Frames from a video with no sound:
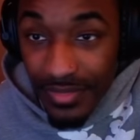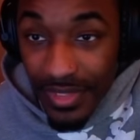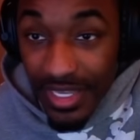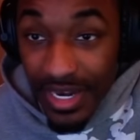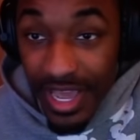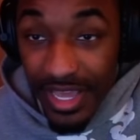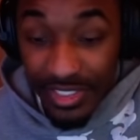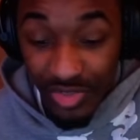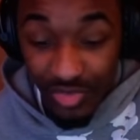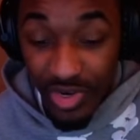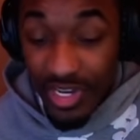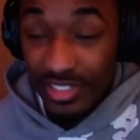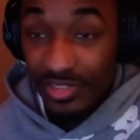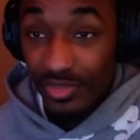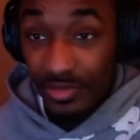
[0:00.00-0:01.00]
And that has
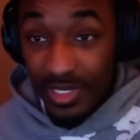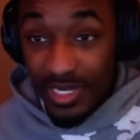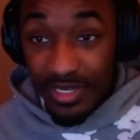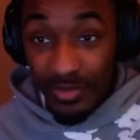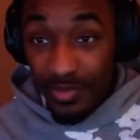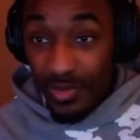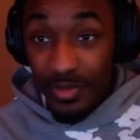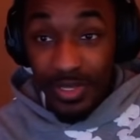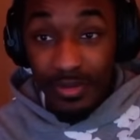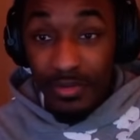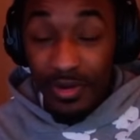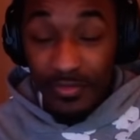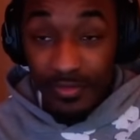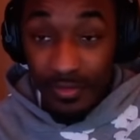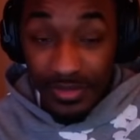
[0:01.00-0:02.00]
ranged from any
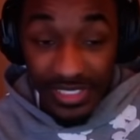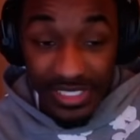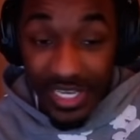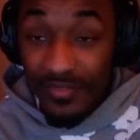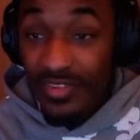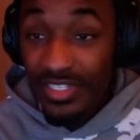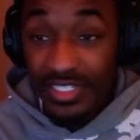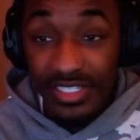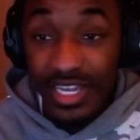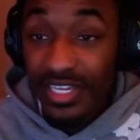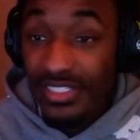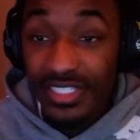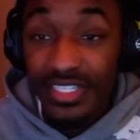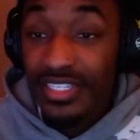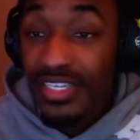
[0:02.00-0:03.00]
month from 7 to
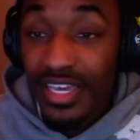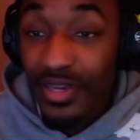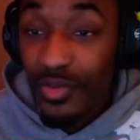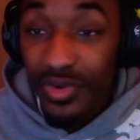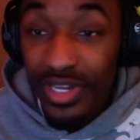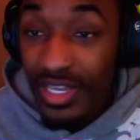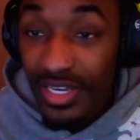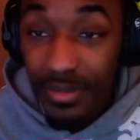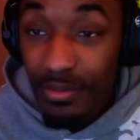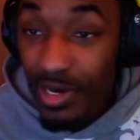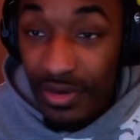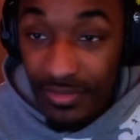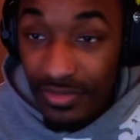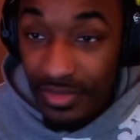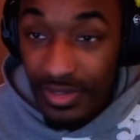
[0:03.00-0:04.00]
like 10K on any
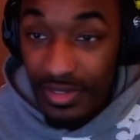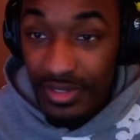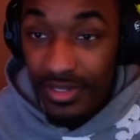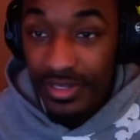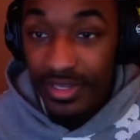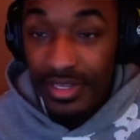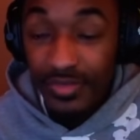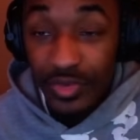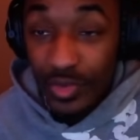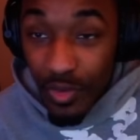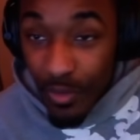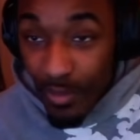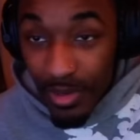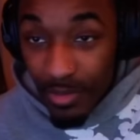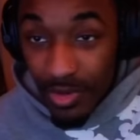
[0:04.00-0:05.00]
month. If you
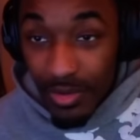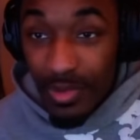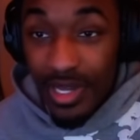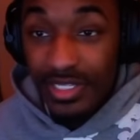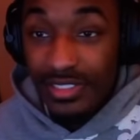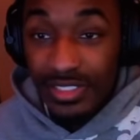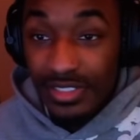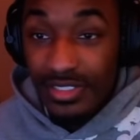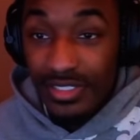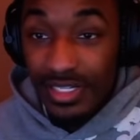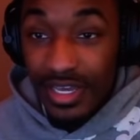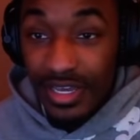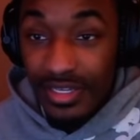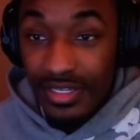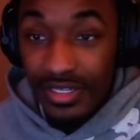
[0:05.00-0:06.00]
don't make more than my assistant,
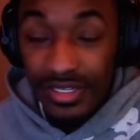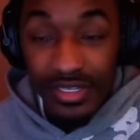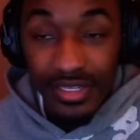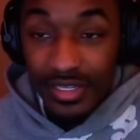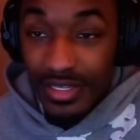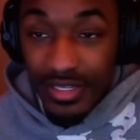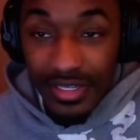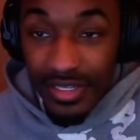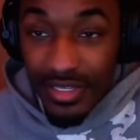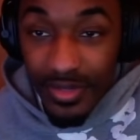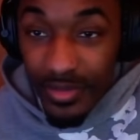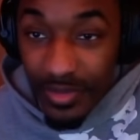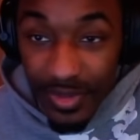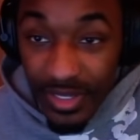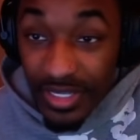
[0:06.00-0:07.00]
gang,
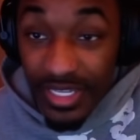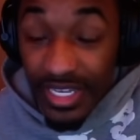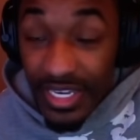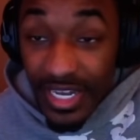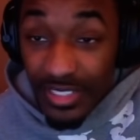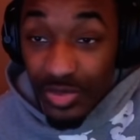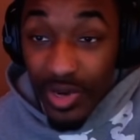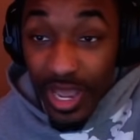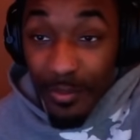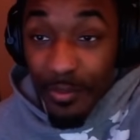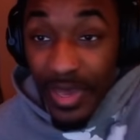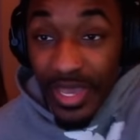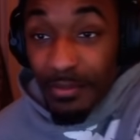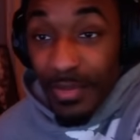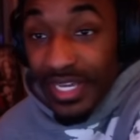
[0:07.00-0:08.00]
and that's what I
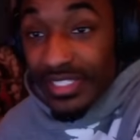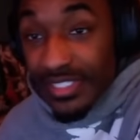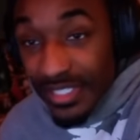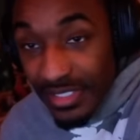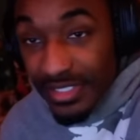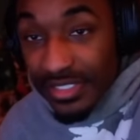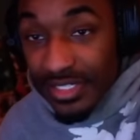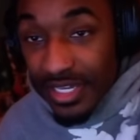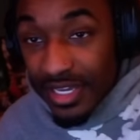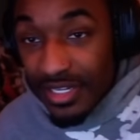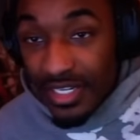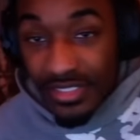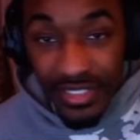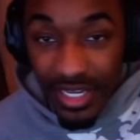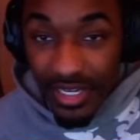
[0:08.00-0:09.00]
pay my assistant, gang.
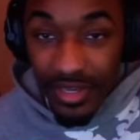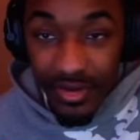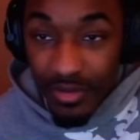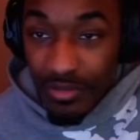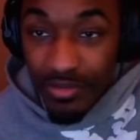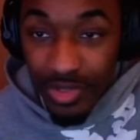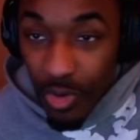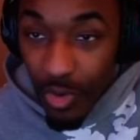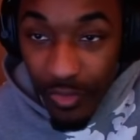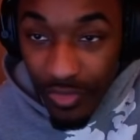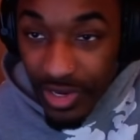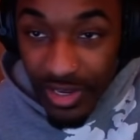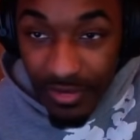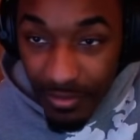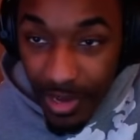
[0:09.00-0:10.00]
That's not counting the
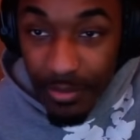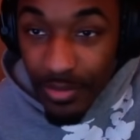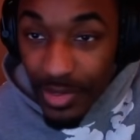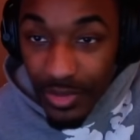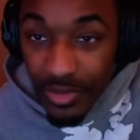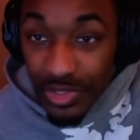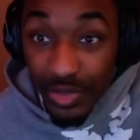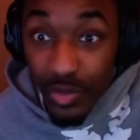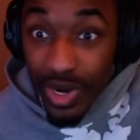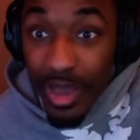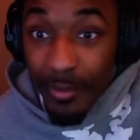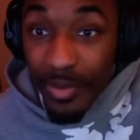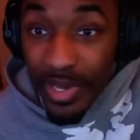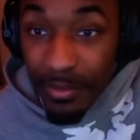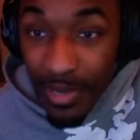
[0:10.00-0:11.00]
overhead of my bills, what I
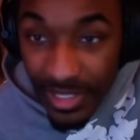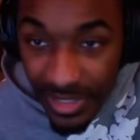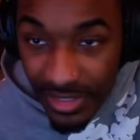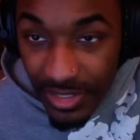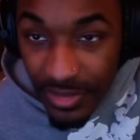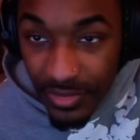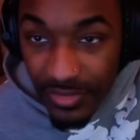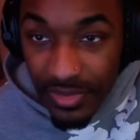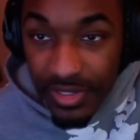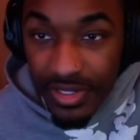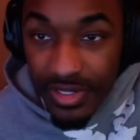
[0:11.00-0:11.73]
pay myself.